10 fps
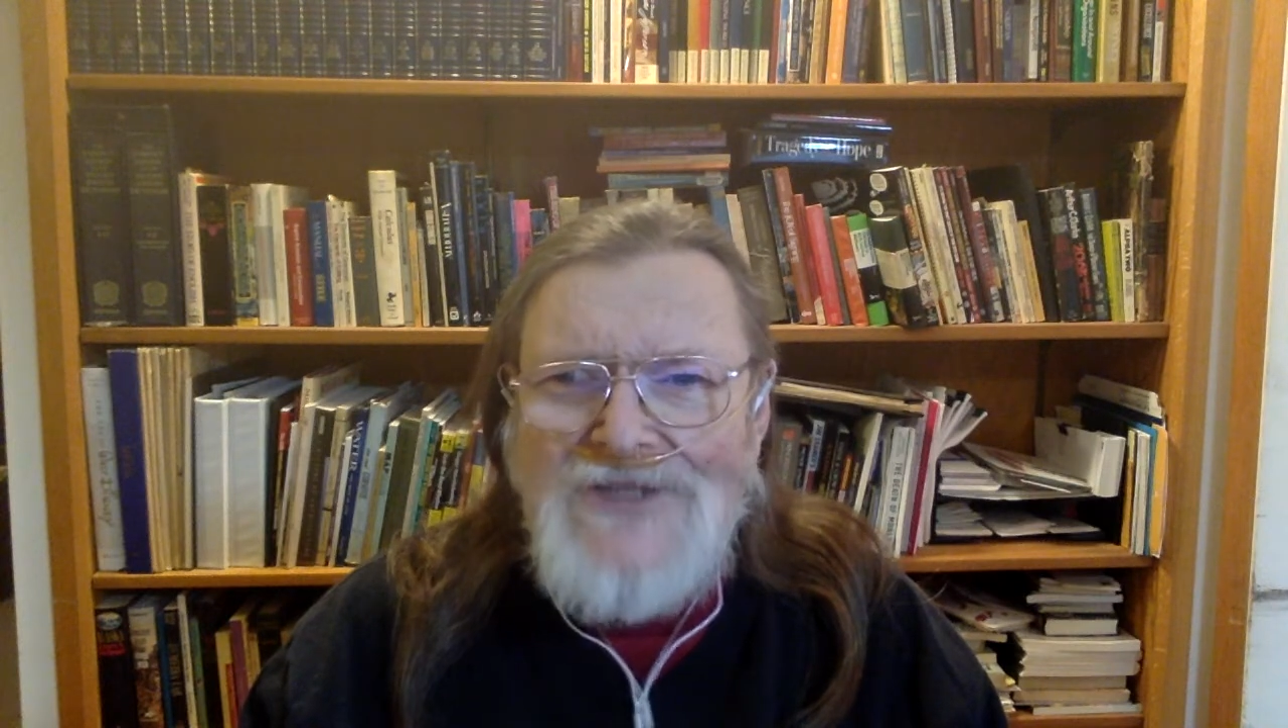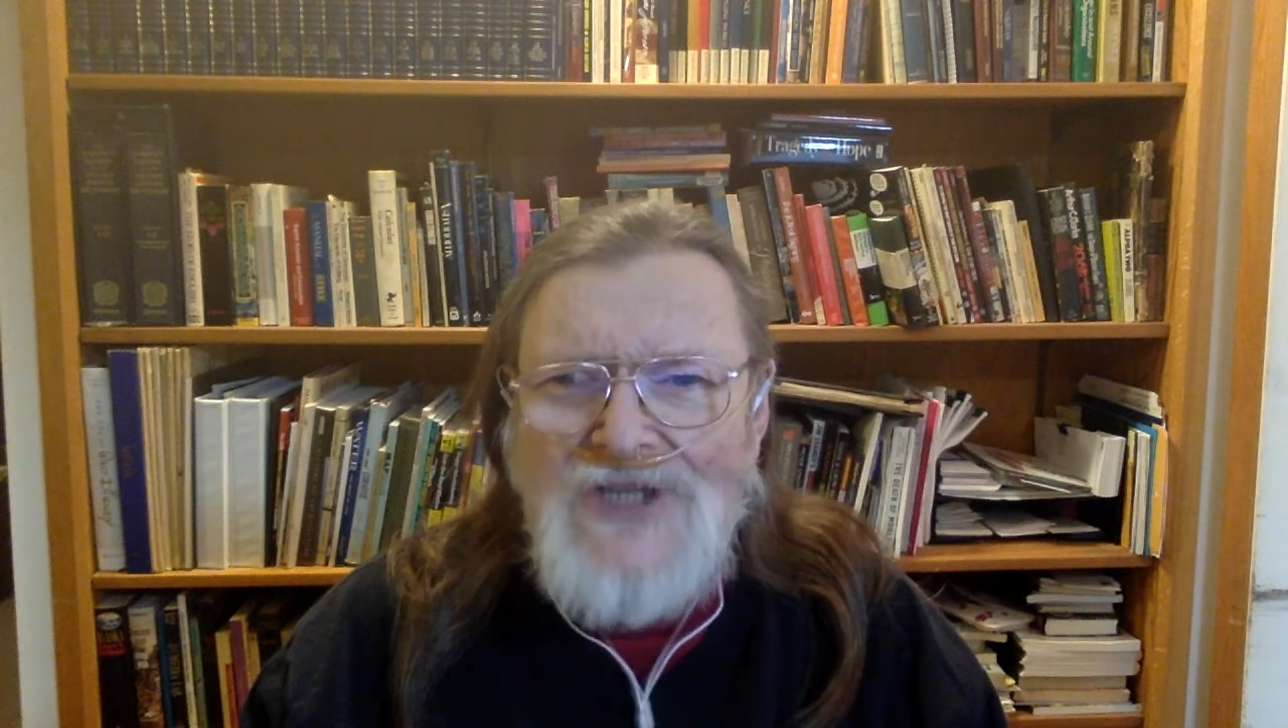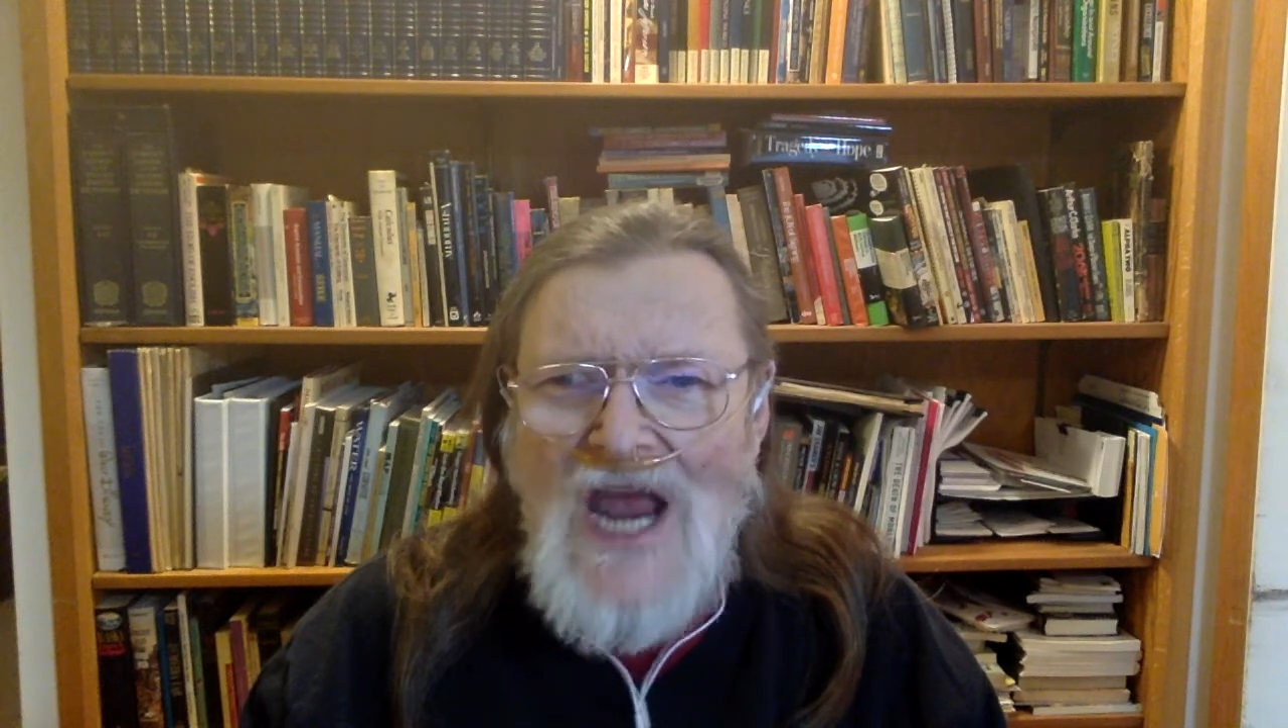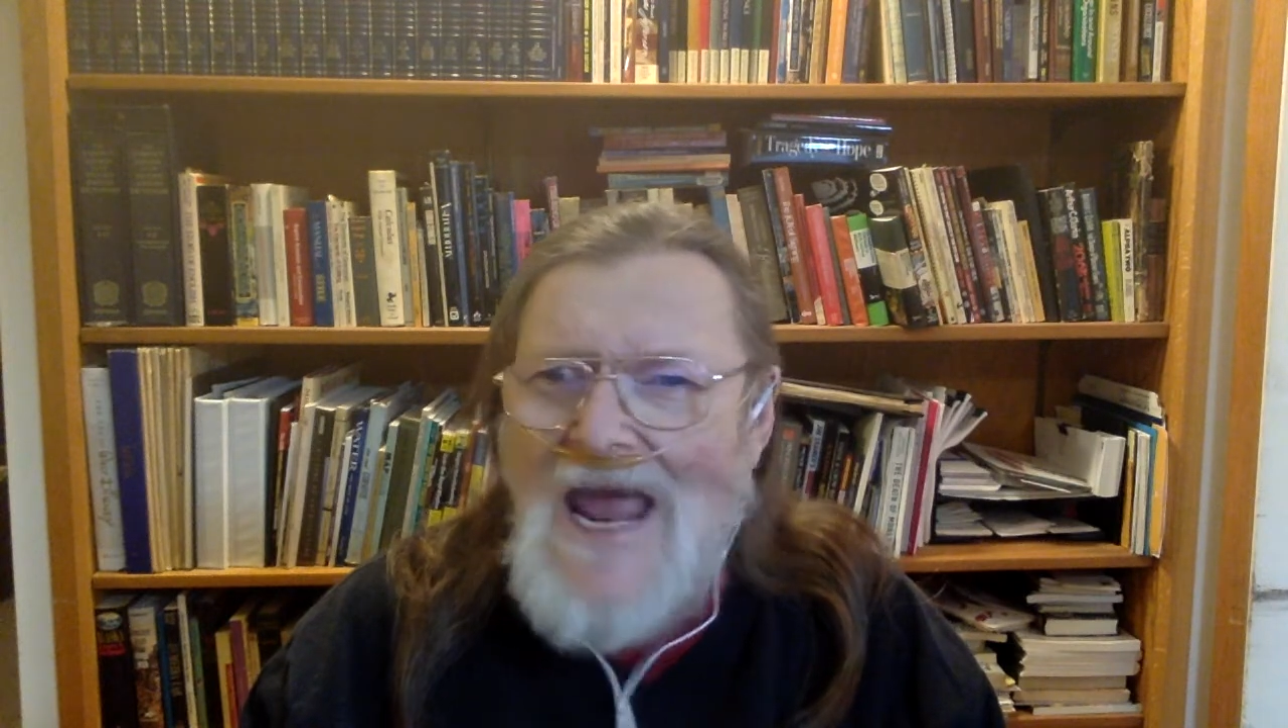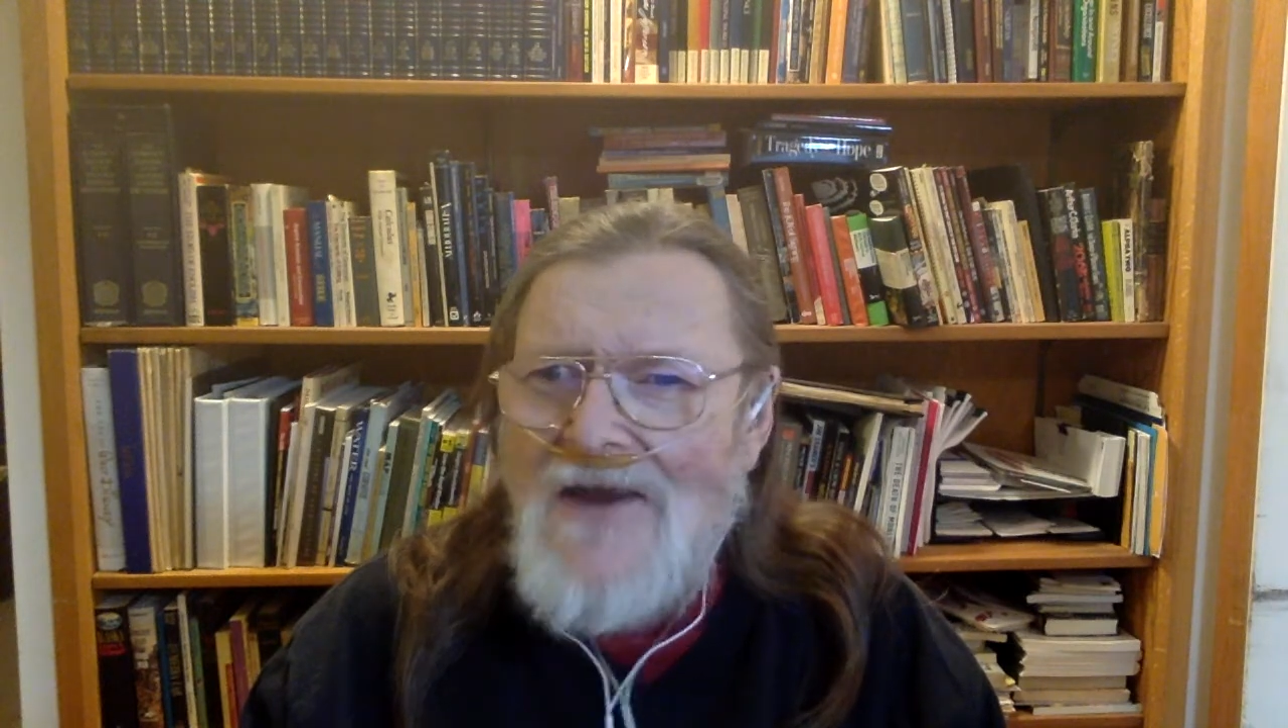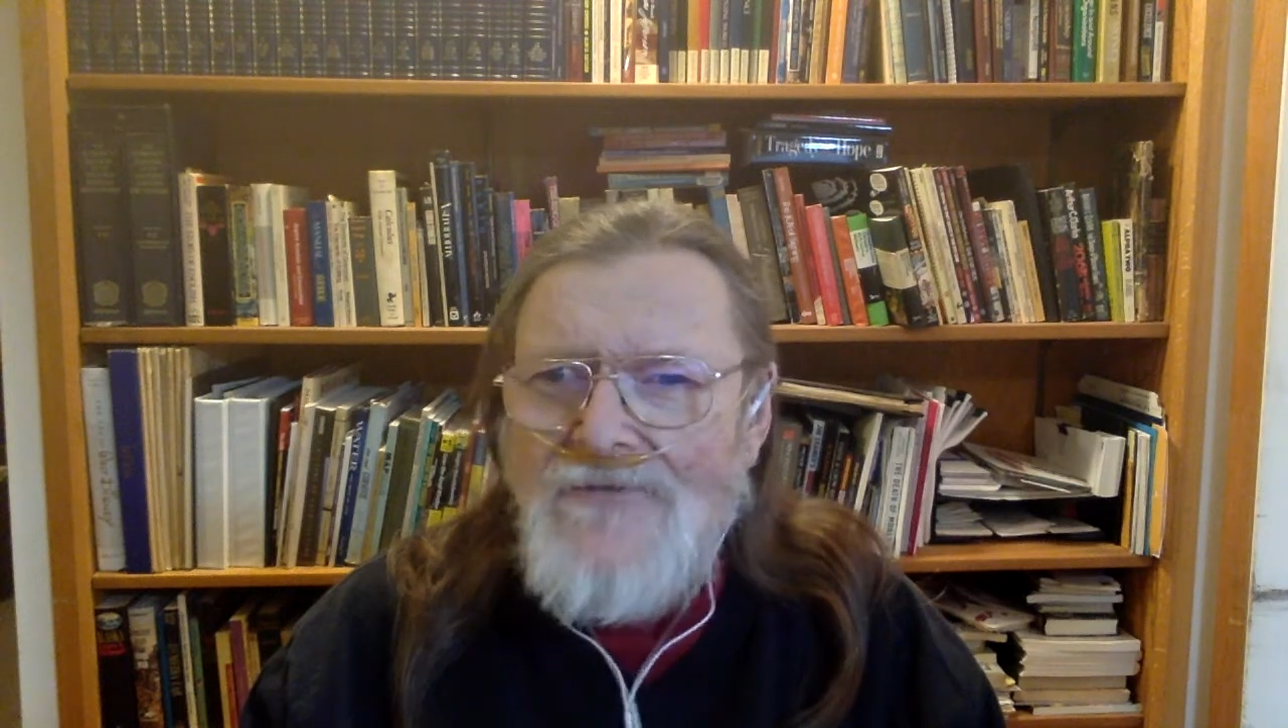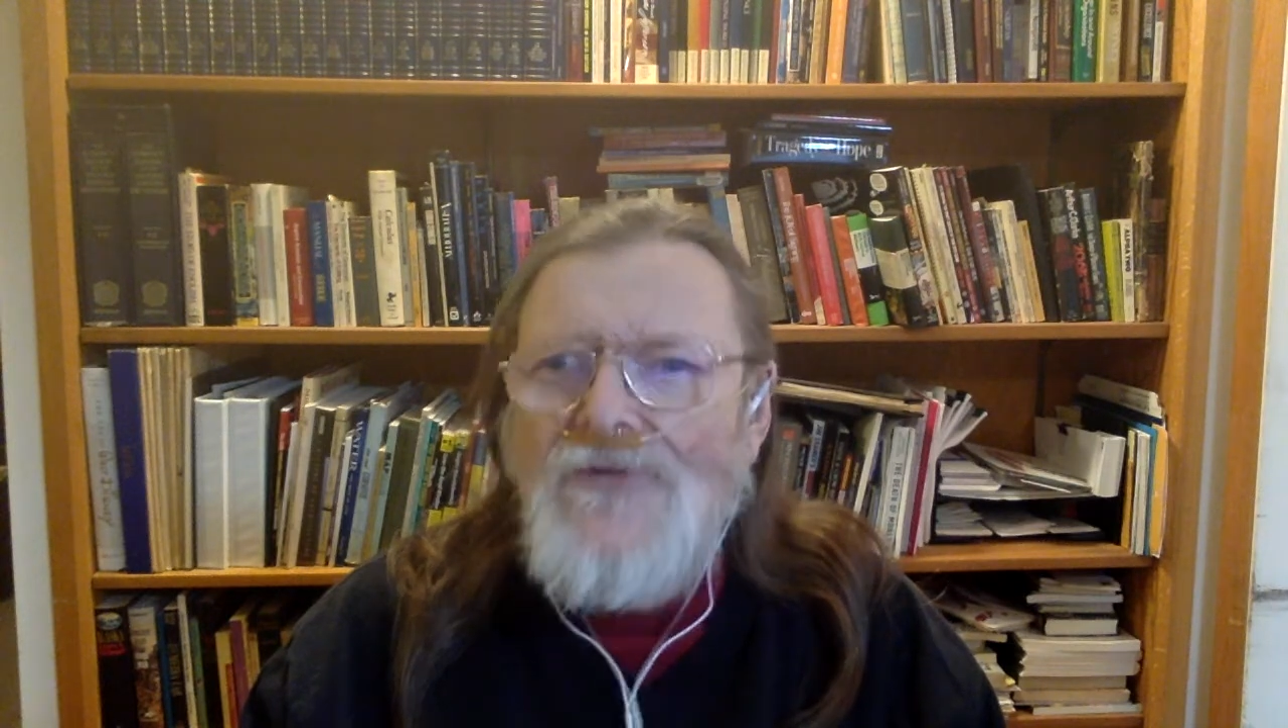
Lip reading: chat